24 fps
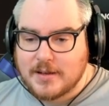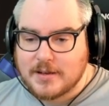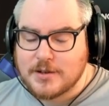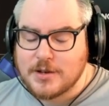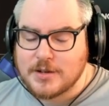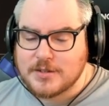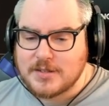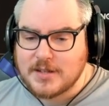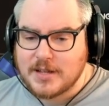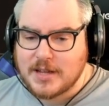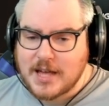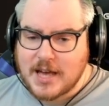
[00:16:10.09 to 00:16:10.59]

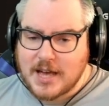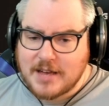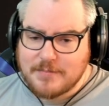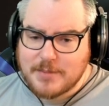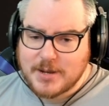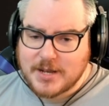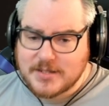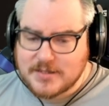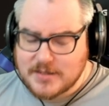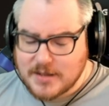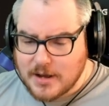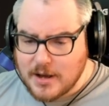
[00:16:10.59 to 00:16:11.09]
Cooked Alive,
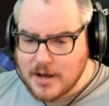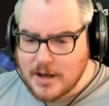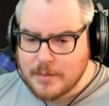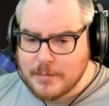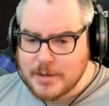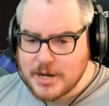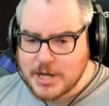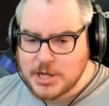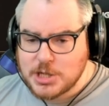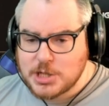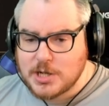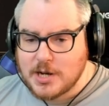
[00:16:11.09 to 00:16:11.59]
because the
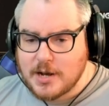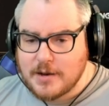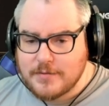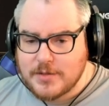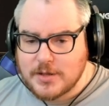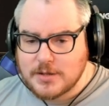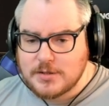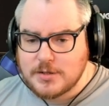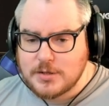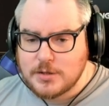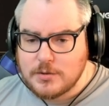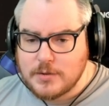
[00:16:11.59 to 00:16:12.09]
combination of
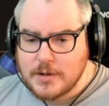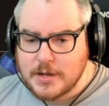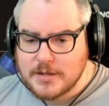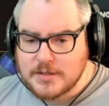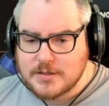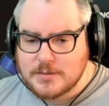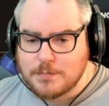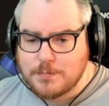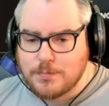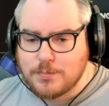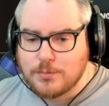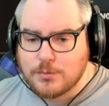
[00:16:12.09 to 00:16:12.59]
the two
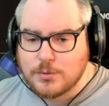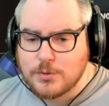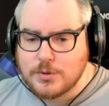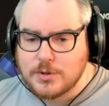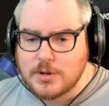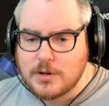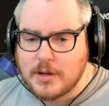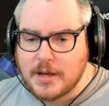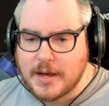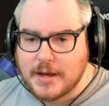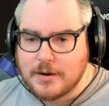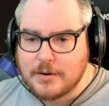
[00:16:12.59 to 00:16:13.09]
is
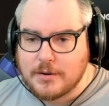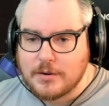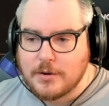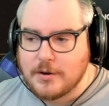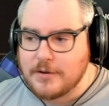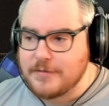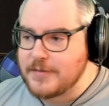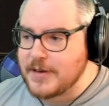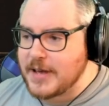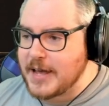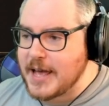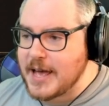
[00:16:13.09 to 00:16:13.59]
brutal. I don't
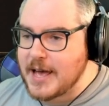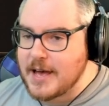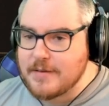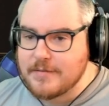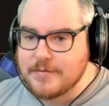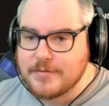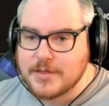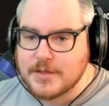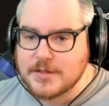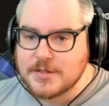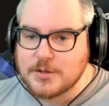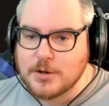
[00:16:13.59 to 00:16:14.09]
know if I
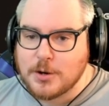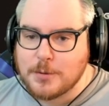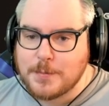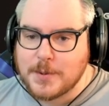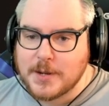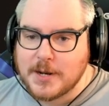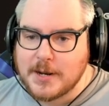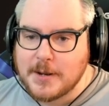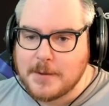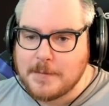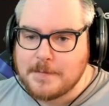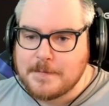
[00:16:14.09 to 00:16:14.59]
have this
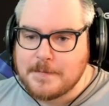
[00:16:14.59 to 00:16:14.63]
open,